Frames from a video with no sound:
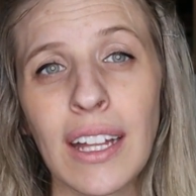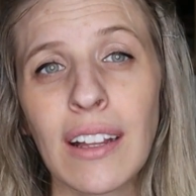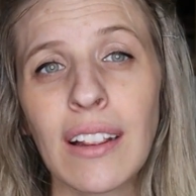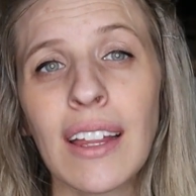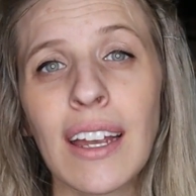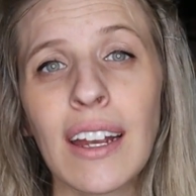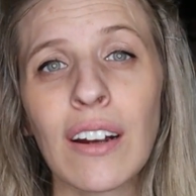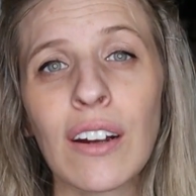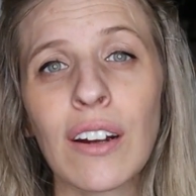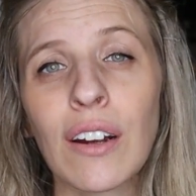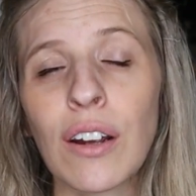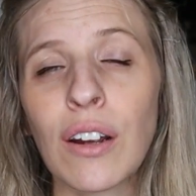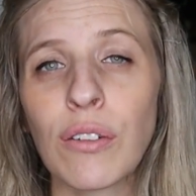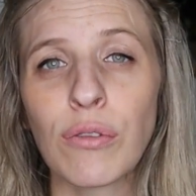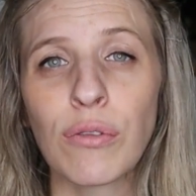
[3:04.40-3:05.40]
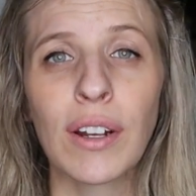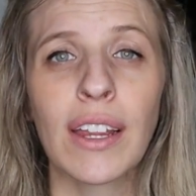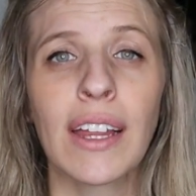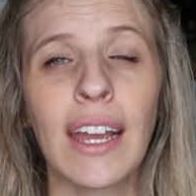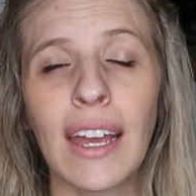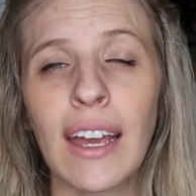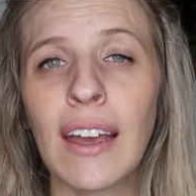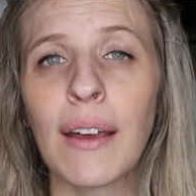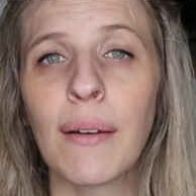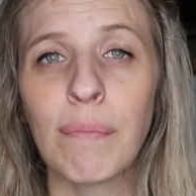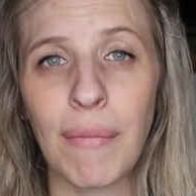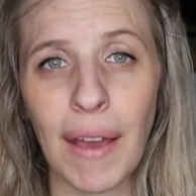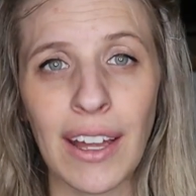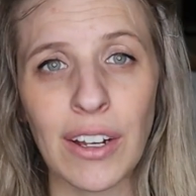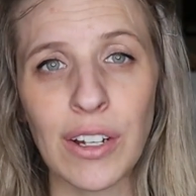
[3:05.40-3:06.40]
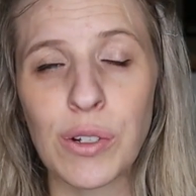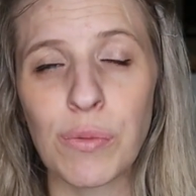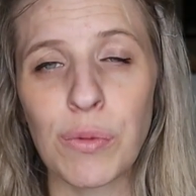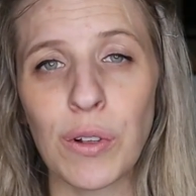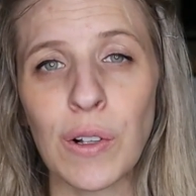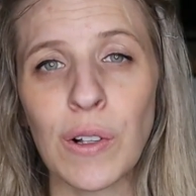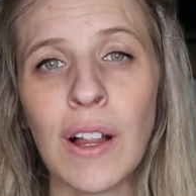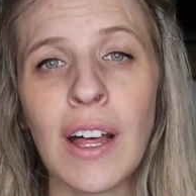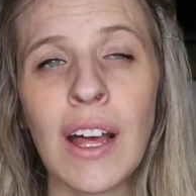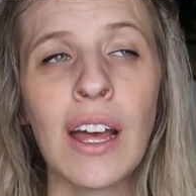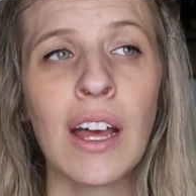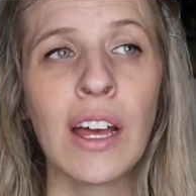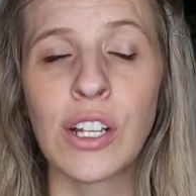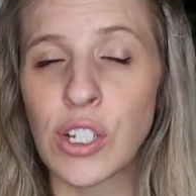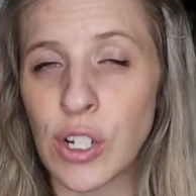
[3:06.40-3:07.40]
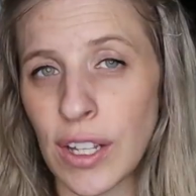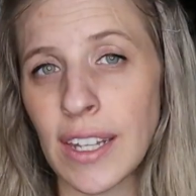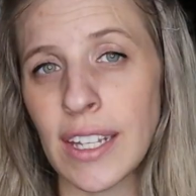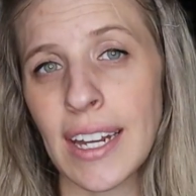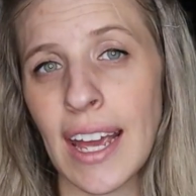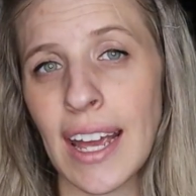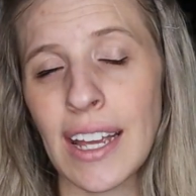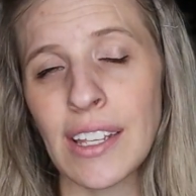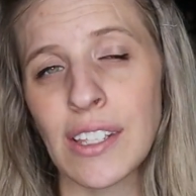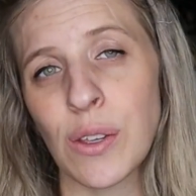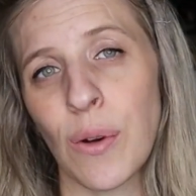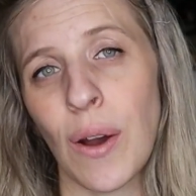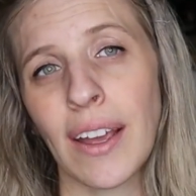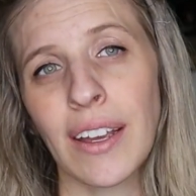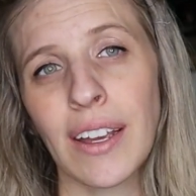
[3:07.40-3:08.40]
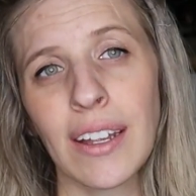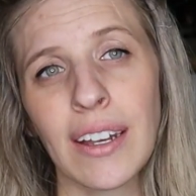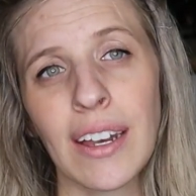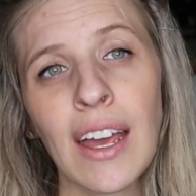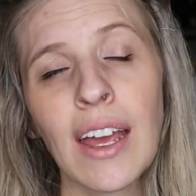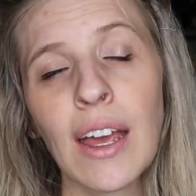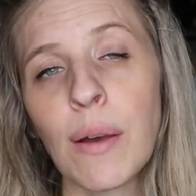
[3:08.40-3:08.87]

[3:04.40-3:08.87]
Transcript: clear, really manageable during the day so I can